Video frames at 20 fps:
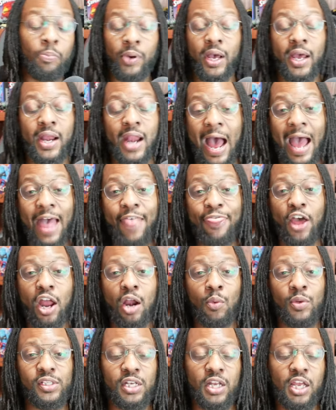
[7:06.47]
But I
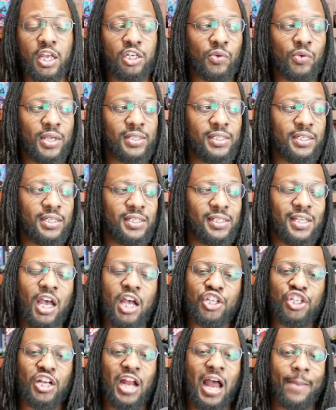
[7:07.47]
thought it was an interesting
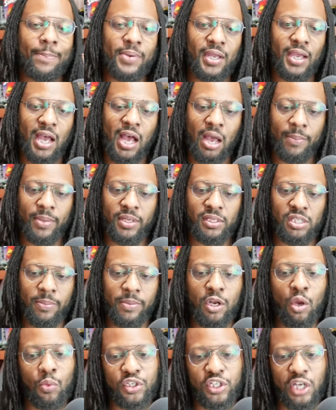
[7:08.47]
discussion. Hop in the comments.
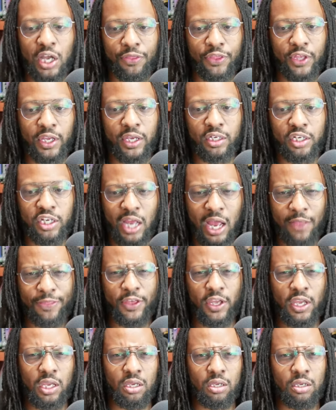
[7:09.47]
Let me know what y'all think. Do y'all
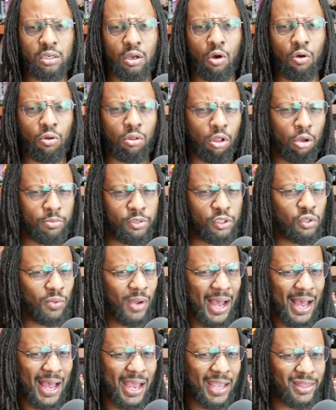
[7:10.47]
think Oklahoma's too
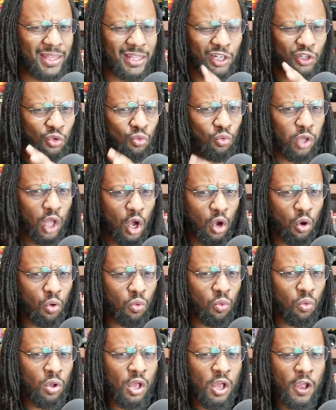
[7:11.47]
high? Think they're too
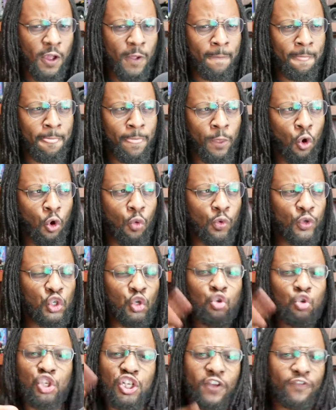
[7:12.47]
low? Who
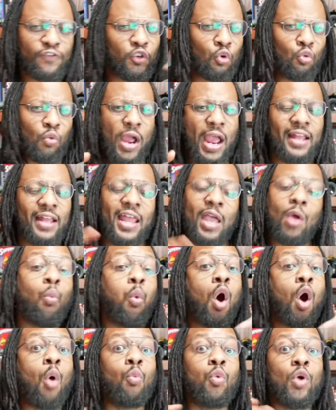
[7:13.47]
would you shift around? Like,
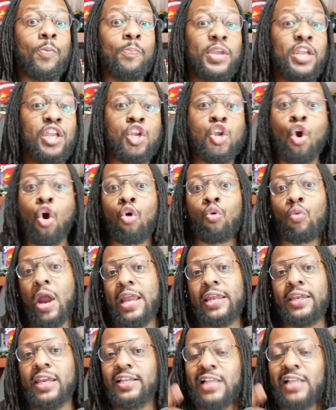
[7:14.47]
what would be your
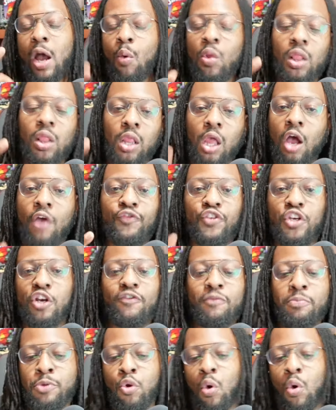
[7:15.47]
rankings? I would love to
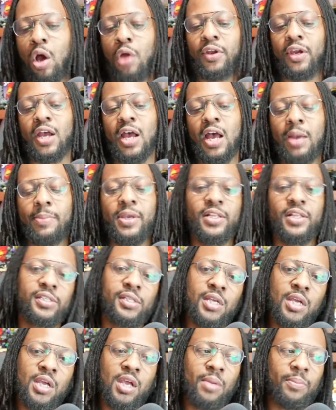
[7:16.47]
hear from you all in the
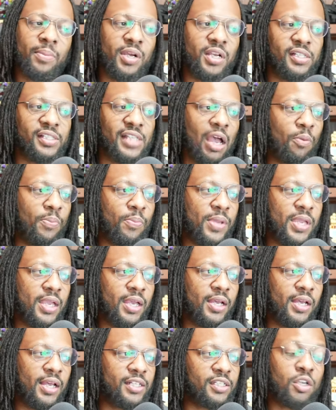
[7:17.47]
comments, because that would
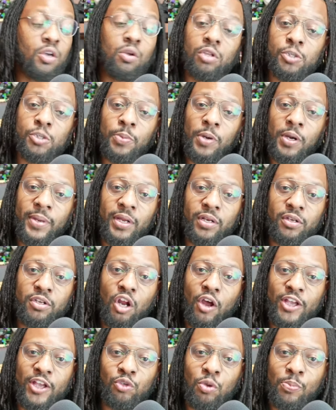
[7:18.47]
be it's a cool experiment,
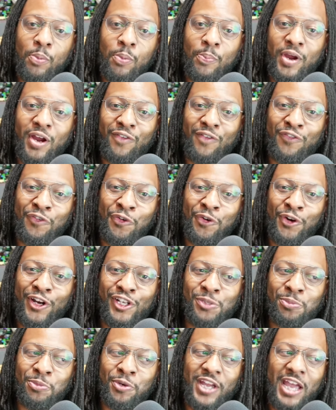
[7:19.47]
you know, as we prepare
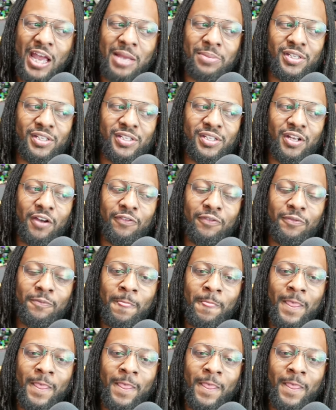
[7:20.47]
for spring games and stuff.